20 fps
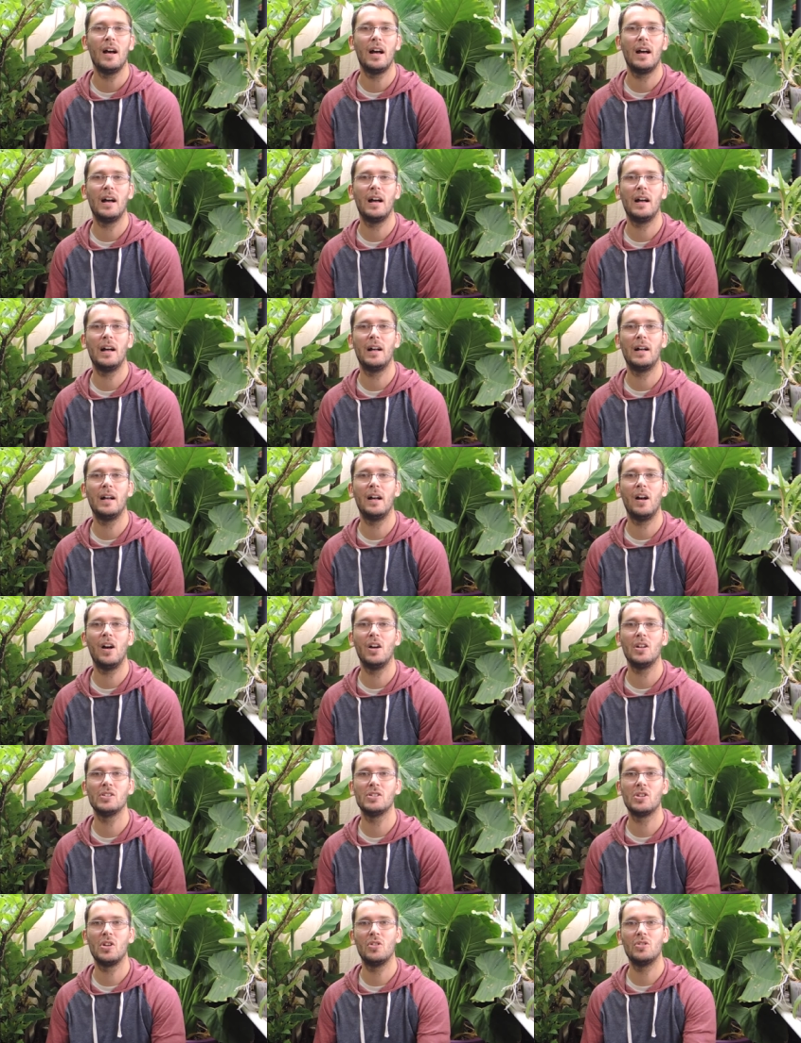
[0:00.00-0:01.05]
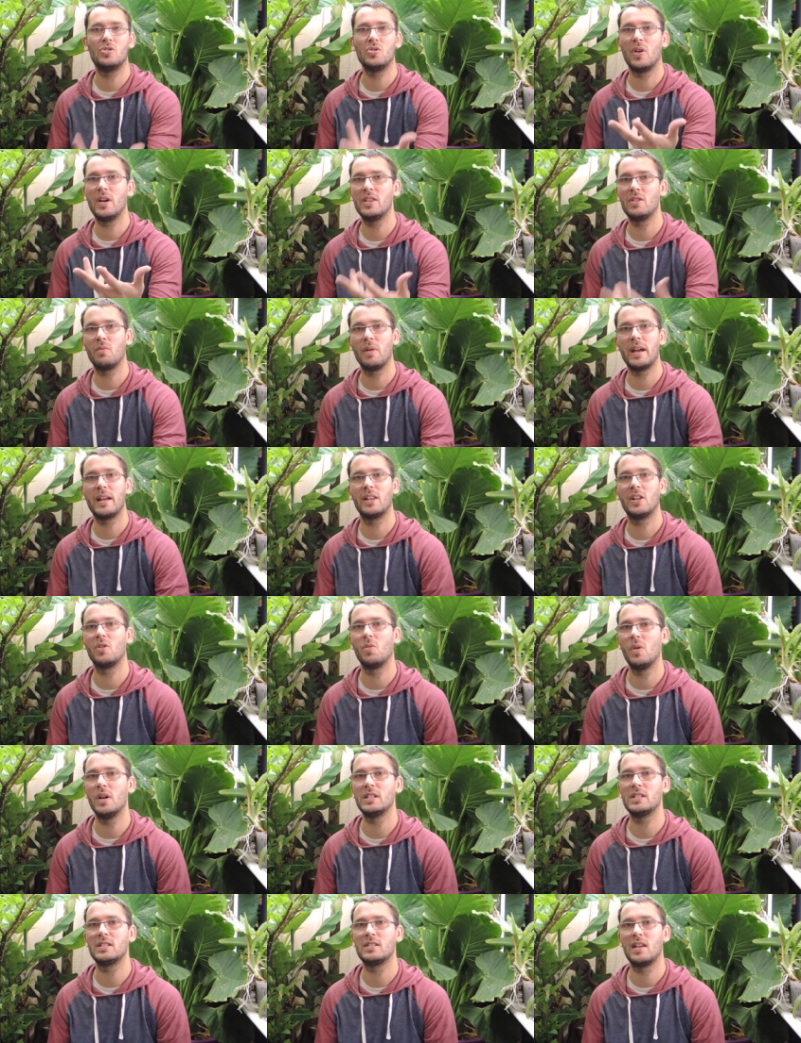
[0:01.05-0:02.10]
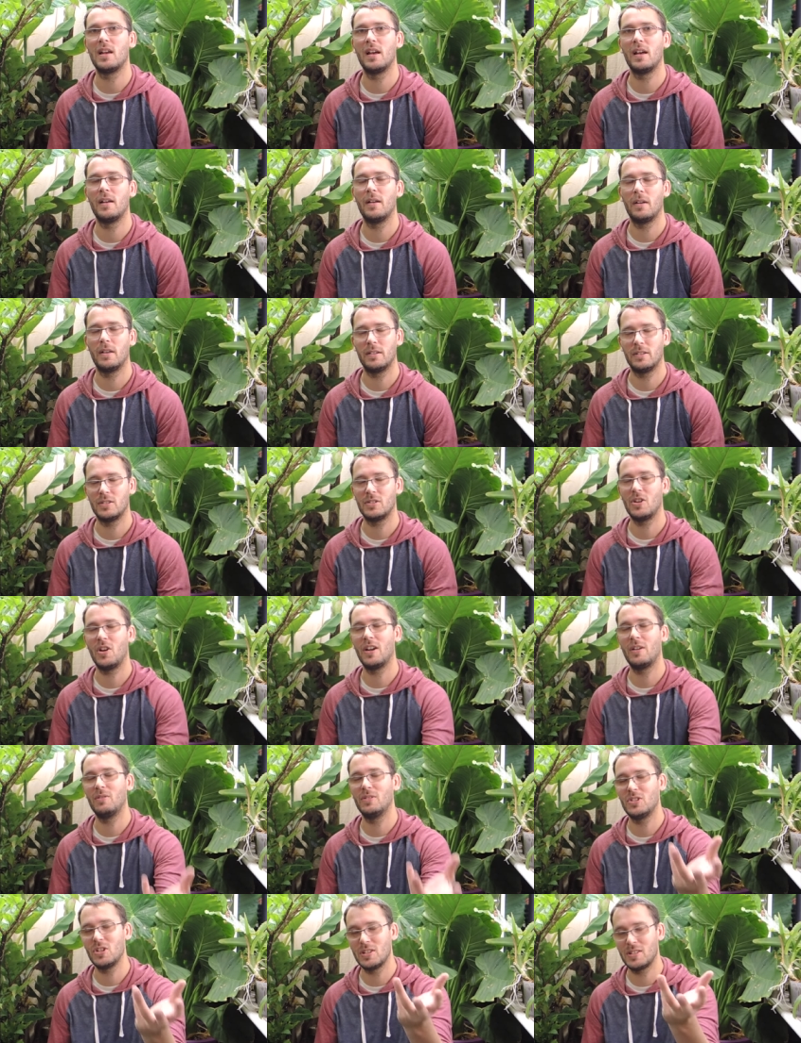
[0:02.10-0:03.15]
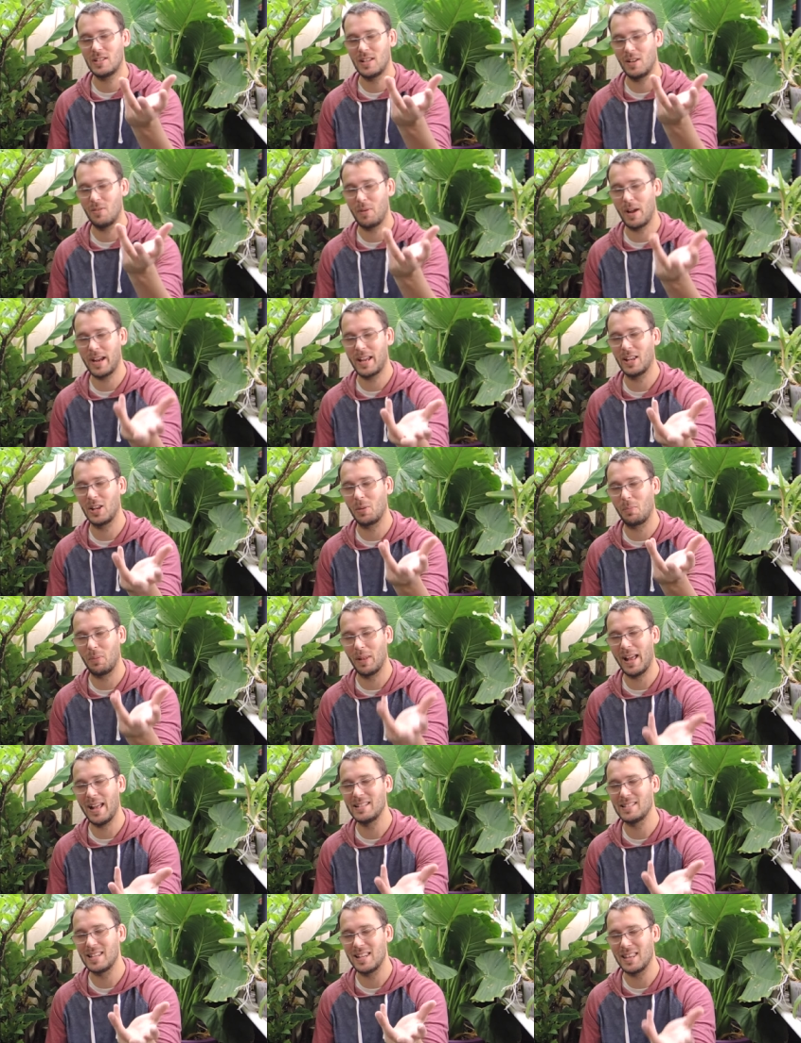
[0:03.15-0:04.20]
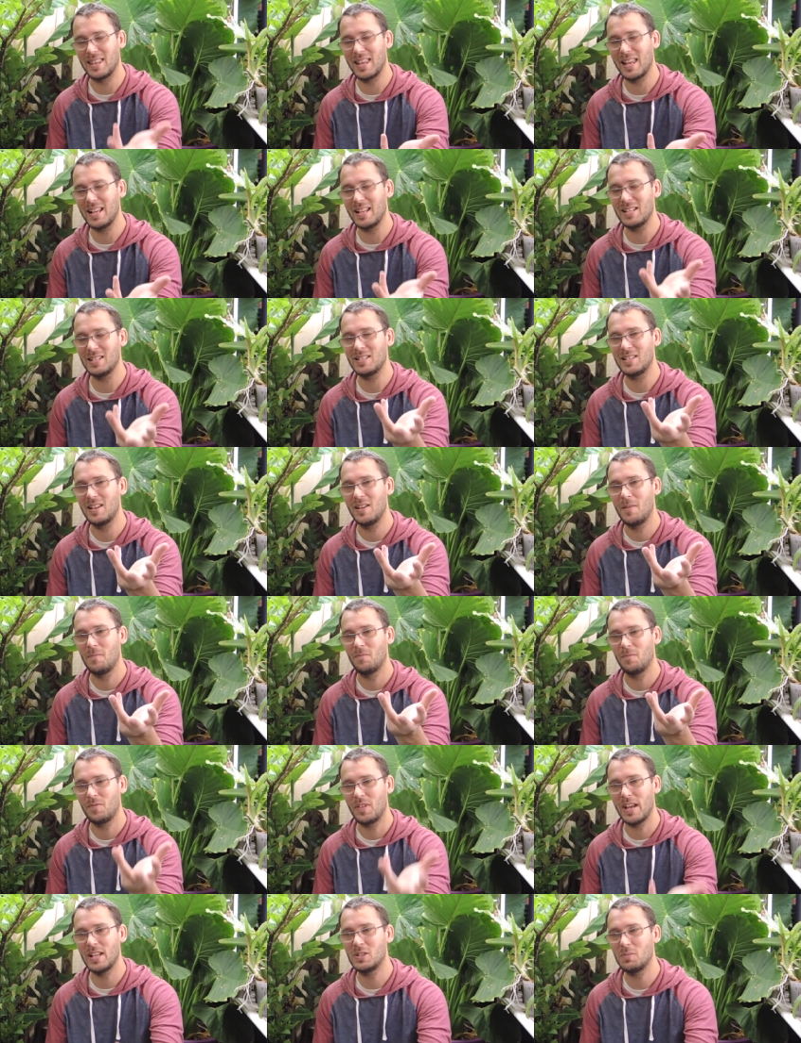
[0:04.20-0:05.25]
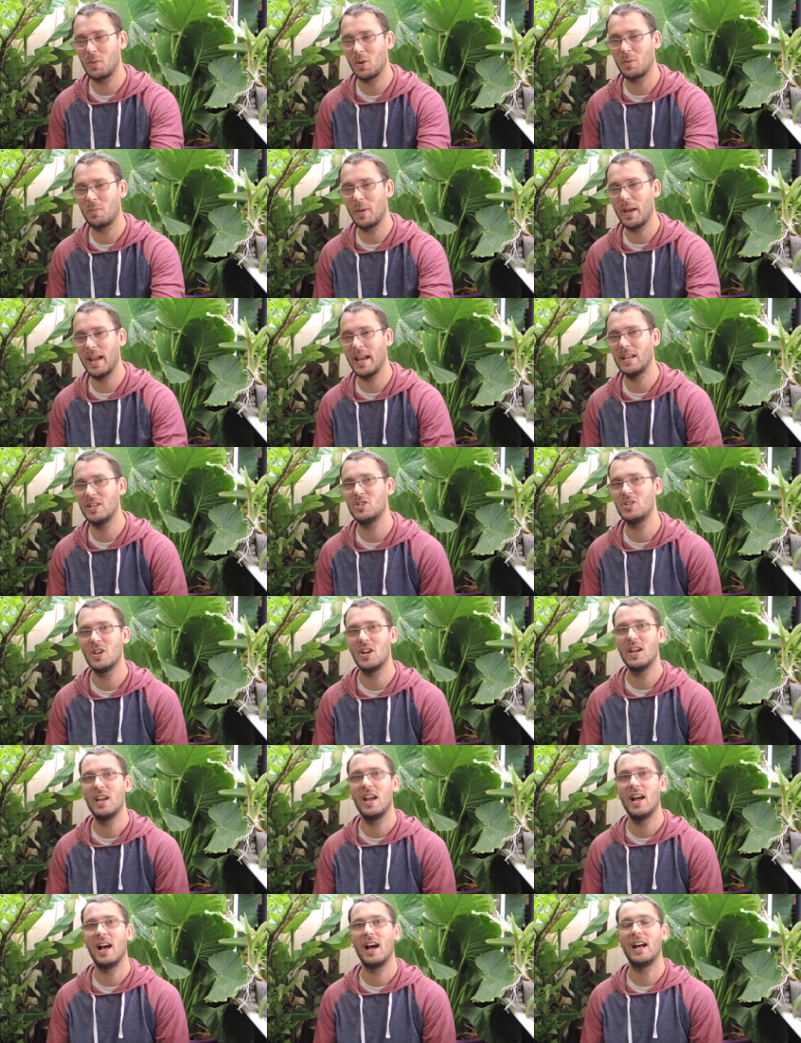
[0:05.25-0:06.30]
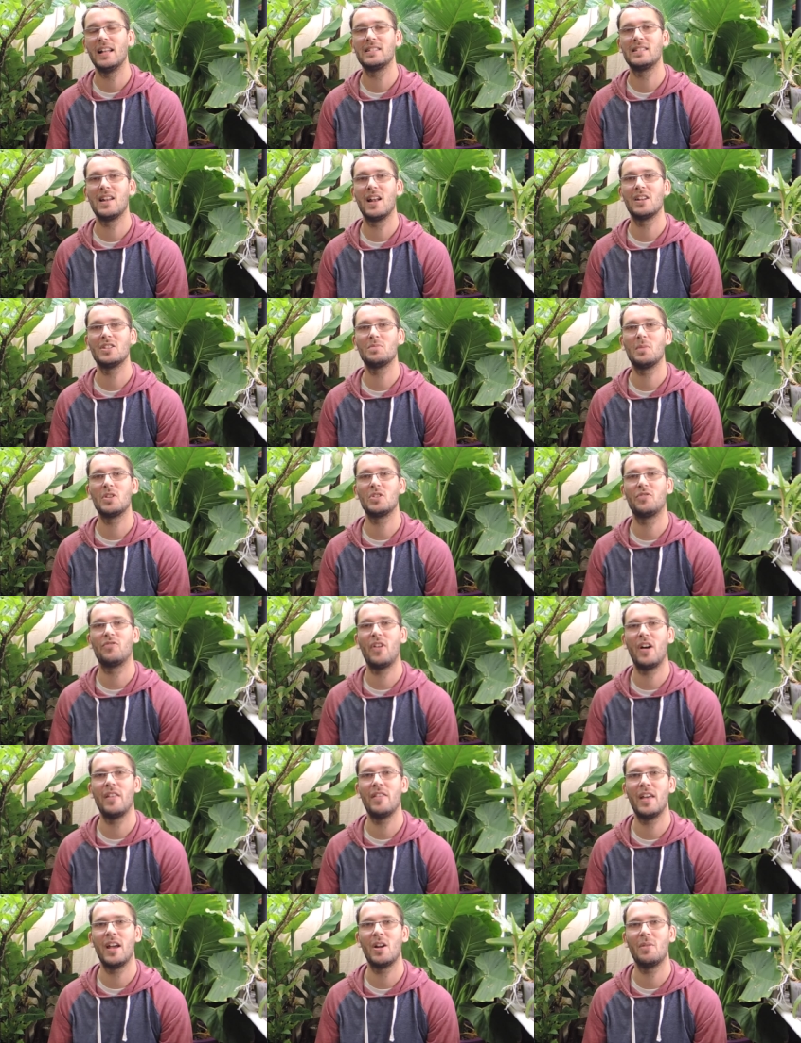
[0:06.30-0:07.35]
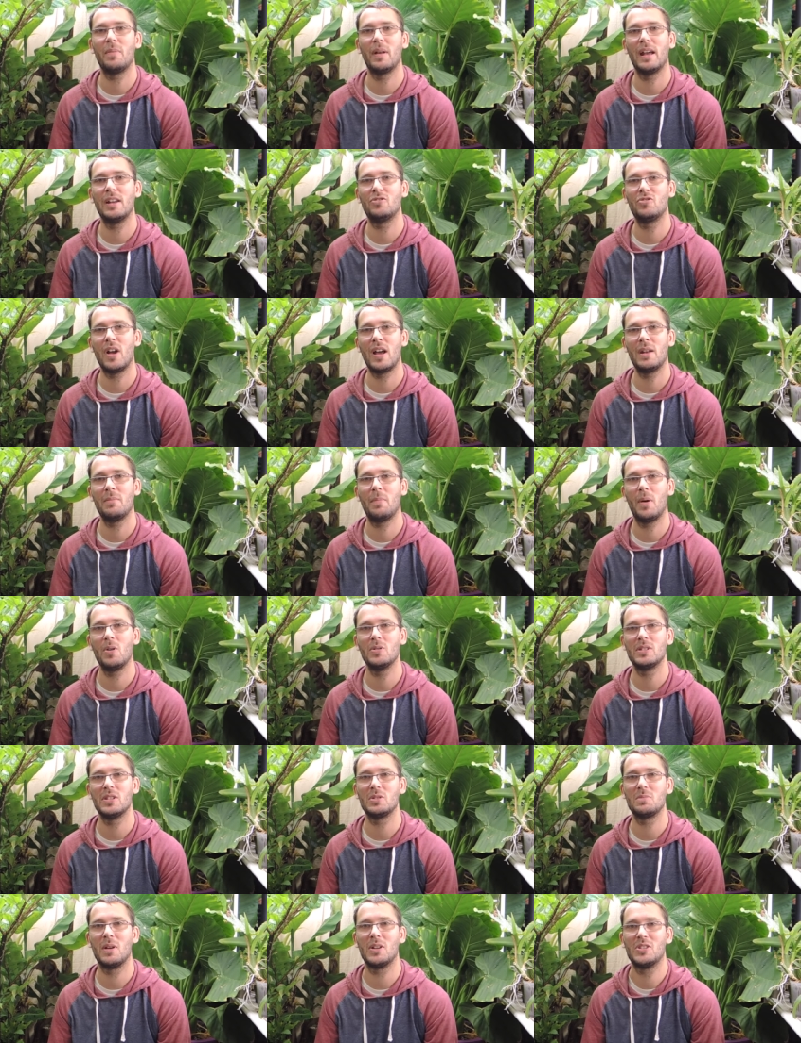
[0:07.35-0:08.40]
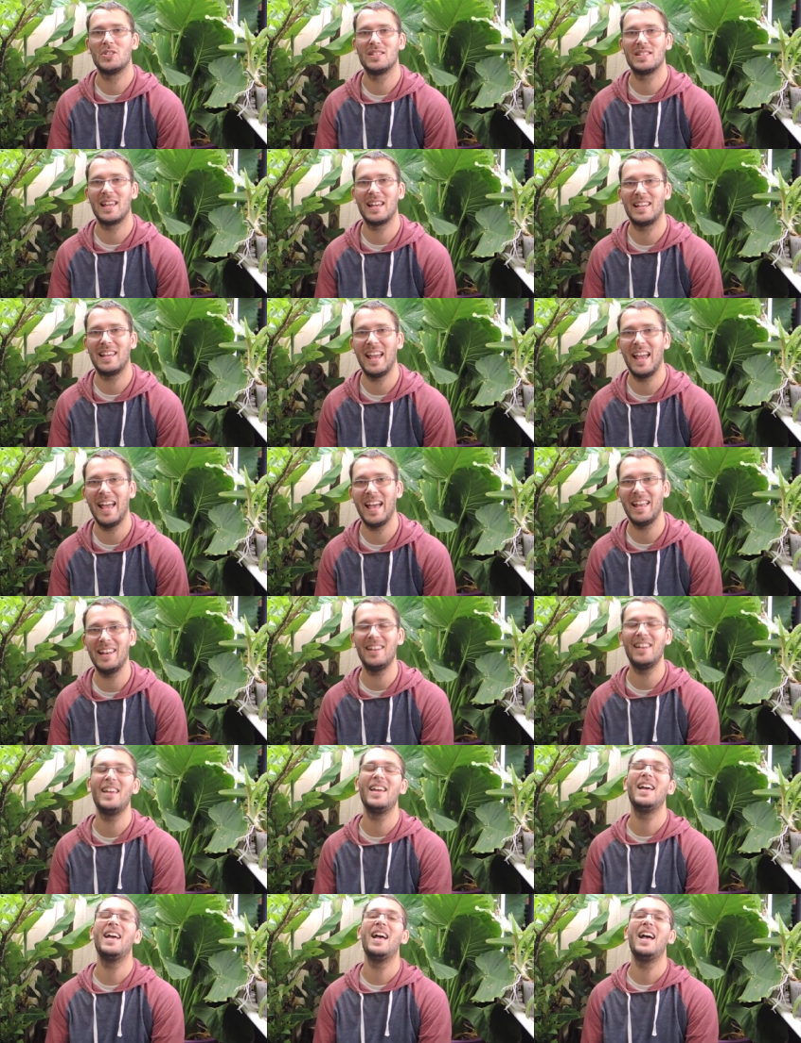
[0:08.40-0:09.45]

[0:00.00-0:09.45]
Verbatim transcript: Uh, also, join the regular What's... Uh, sorry, just the regular Plants and Things Facebook page. Uh, it's not as much fun there, but I try to post as much as I can.